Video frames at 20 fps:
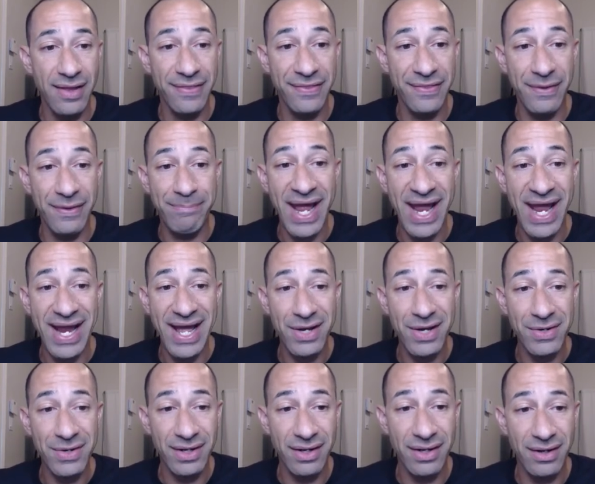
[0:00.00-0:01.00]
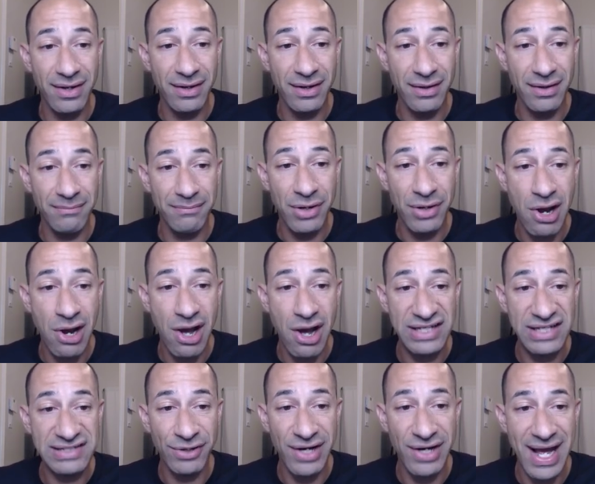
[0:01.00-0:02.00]
The payout
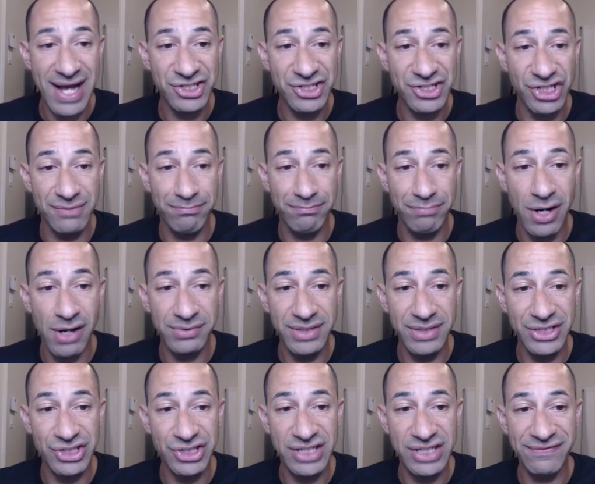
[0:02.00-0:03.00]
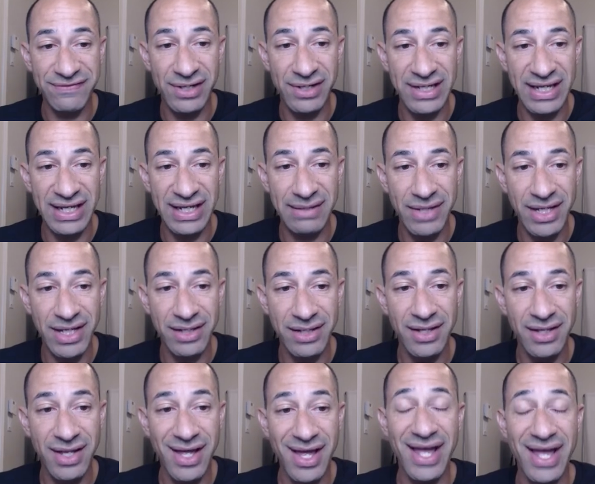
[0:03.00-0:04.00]
cost per action, probably just for an email,
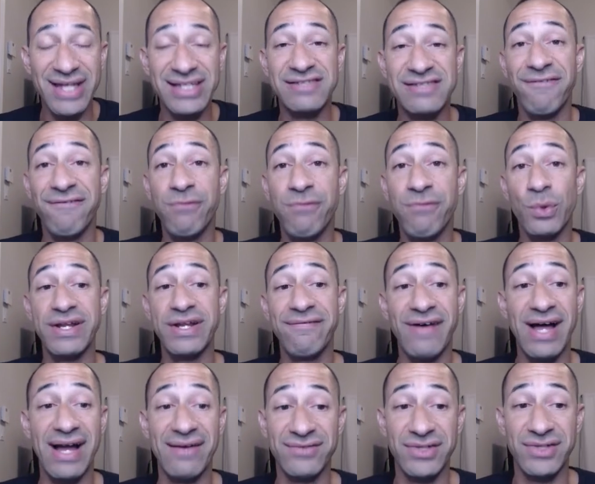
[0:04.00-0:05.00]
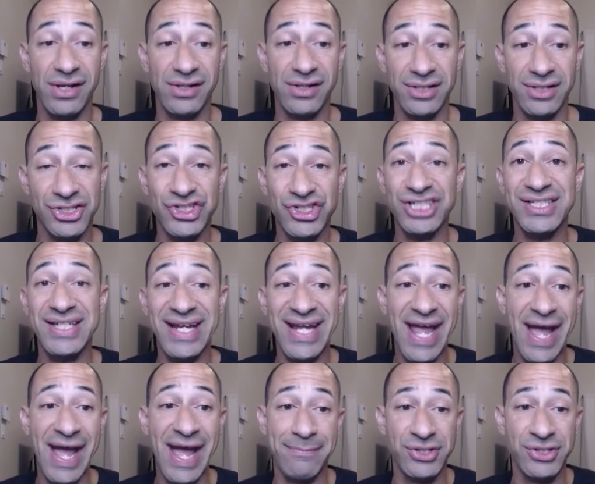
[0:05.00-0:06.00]
is $45 just to
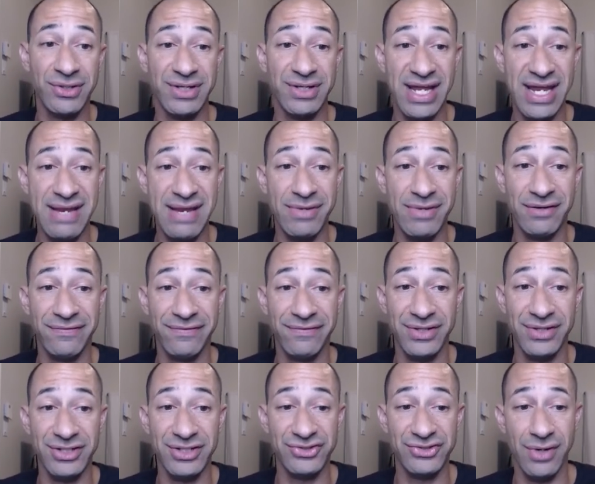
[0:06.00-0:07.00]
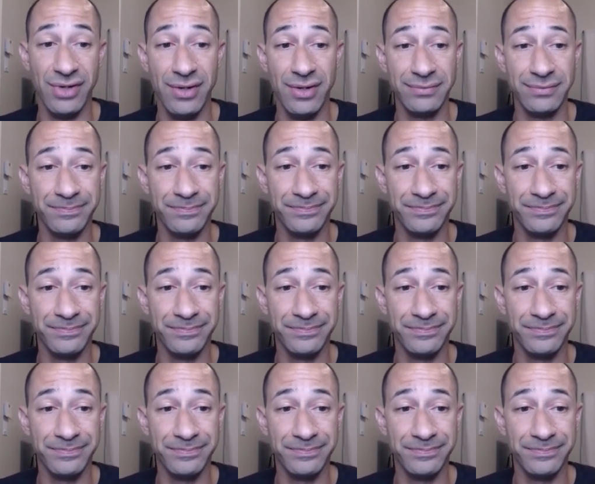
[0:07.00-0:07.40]
capture an email for this drone.